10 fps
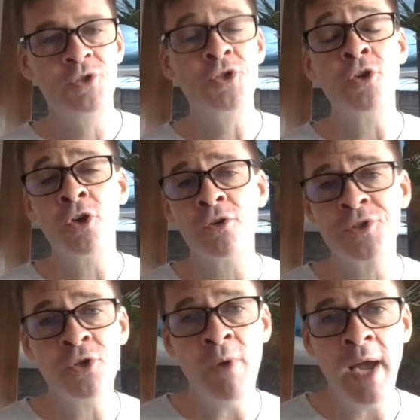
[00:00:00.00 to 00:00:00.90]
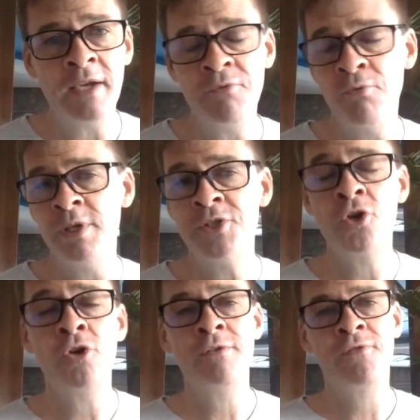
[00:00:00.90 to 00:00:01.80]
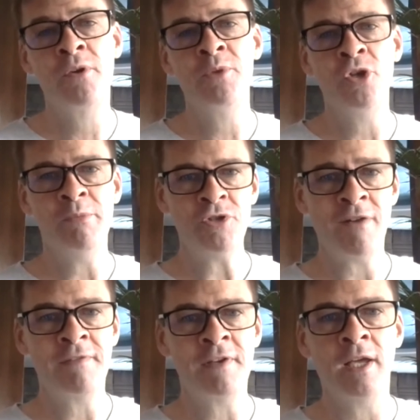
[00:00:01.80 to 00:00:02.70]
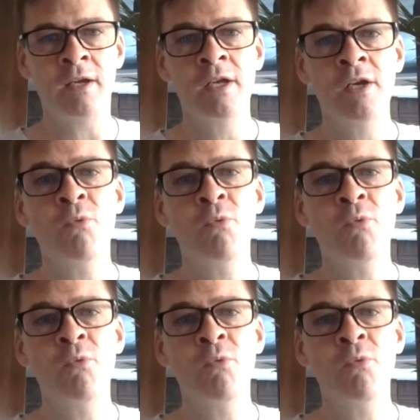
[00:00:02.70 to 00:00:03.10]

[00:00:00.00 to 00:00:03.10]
two girls who had returned from human trafficking?